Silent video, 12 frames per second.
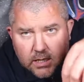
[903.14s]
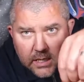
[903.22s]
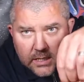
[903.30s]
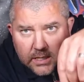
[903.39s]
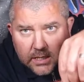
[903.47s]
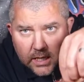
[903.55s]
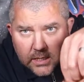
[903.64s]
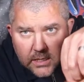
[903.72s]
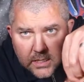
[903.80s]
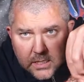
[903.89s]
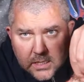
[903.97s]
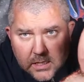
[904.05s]
Yes, it
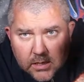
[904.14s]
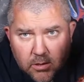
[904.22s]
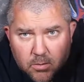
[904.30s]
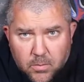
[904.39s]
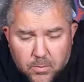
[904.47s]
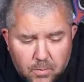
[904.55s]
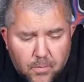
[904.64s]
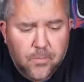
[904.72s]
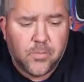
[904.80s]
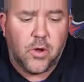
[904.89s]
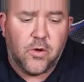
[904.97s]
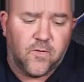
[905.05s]
does.
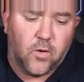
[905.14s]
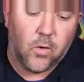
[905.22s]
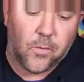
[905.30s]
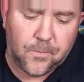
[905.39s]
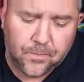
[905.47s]
Beautiful.